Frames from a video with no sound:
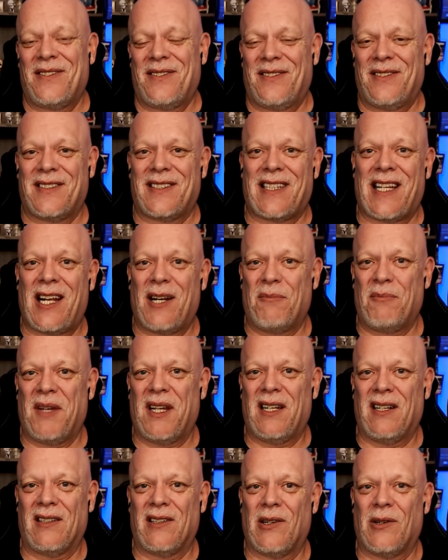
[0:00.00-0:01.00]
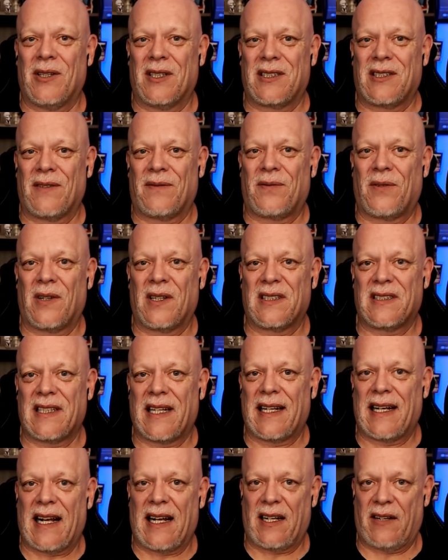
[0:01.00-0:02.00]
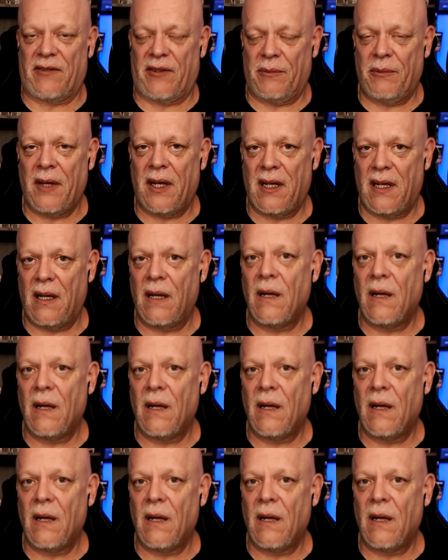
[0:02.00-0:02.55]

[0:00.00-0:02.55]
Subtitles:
It's kind of mean of Lois to force that out of him.